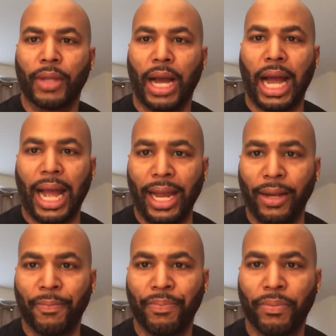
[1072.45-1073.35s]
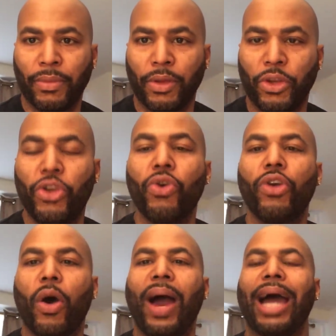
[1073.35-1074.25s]
Alright? You
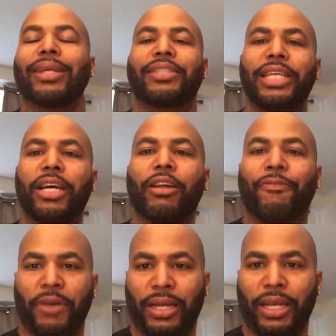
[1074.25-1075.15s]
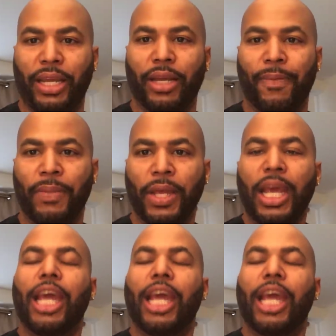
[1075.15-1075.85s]
know how to seal the fucking deal.